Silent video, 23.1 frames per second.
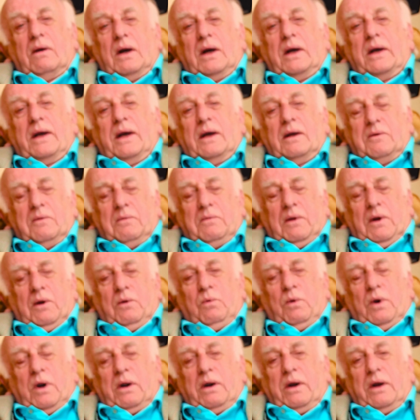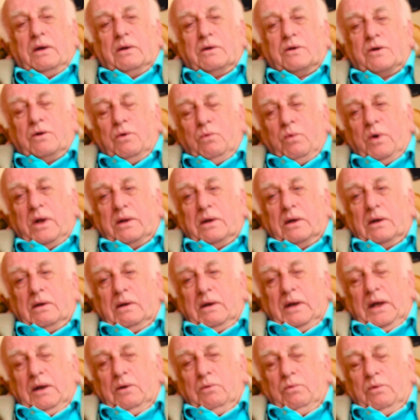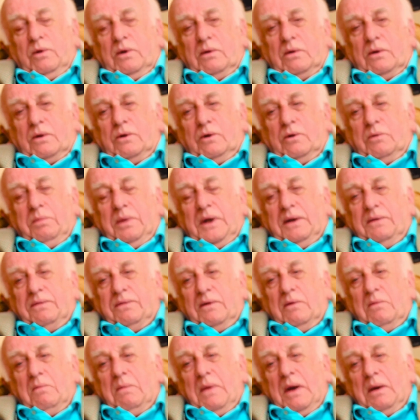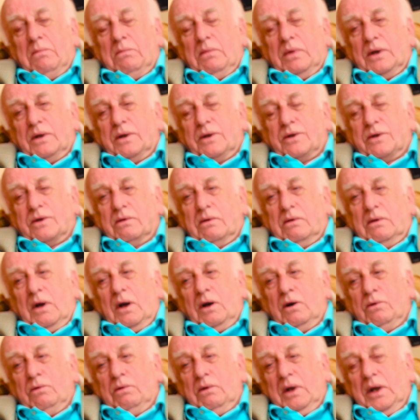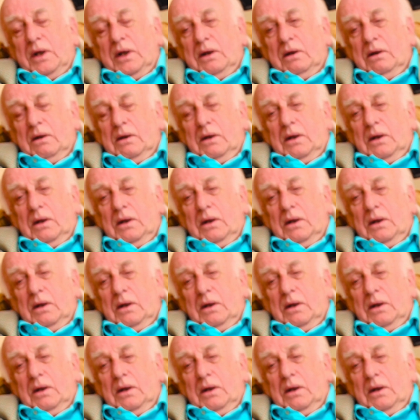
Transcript: I had a worry as to whether it could be for members only,